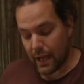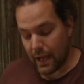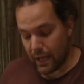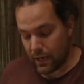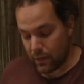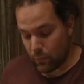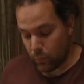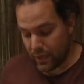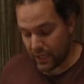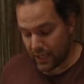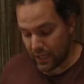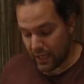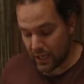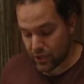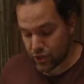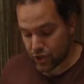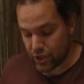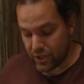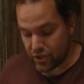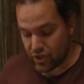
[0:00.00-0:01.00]
And we can
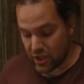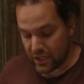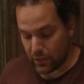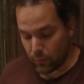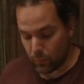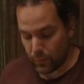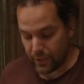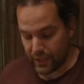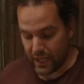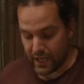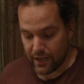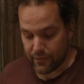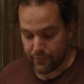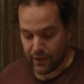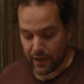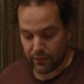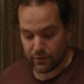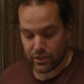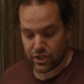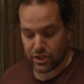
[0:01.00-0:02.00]
actually deal with it in a
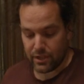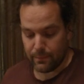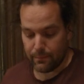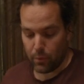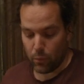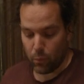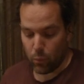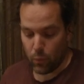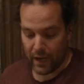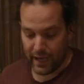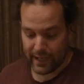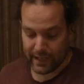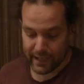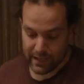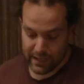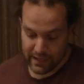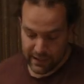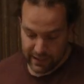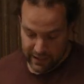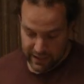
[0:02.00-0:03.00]
very simple way.
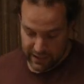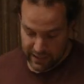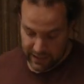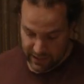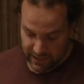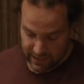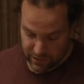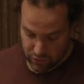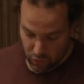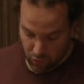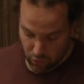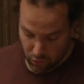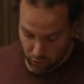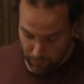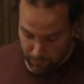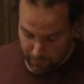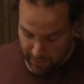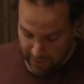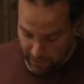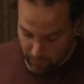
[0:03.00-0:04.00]
And that is
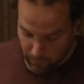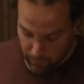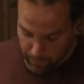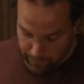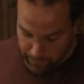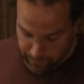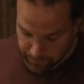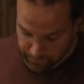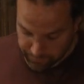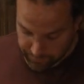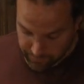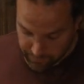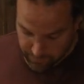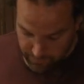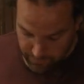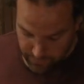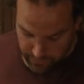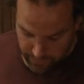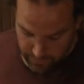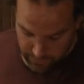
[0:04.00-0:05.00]
all about
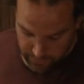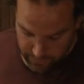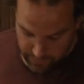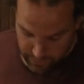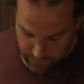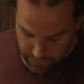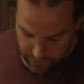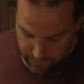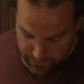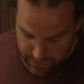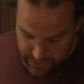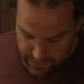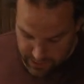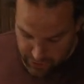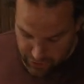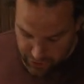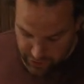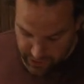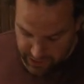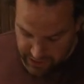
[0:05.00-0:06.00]

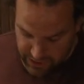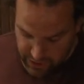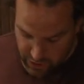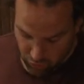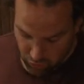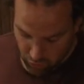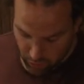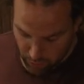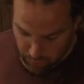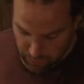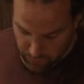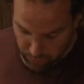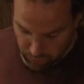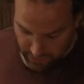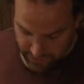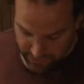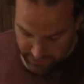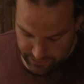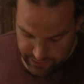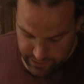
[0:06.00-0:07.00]
positioning these growth
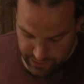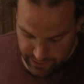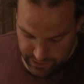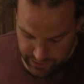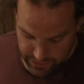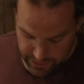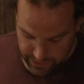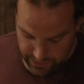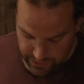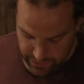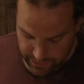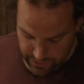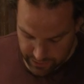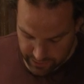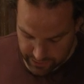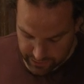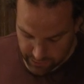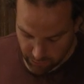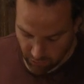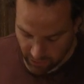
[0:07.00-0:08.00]
rings
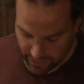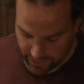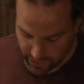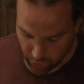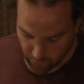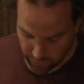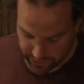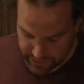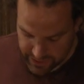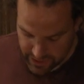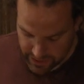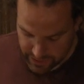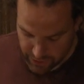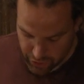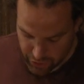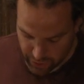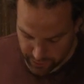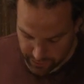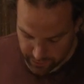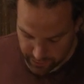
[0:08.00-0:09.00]
in the right
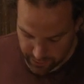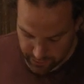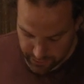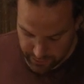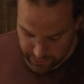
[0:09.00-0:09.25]
orientation.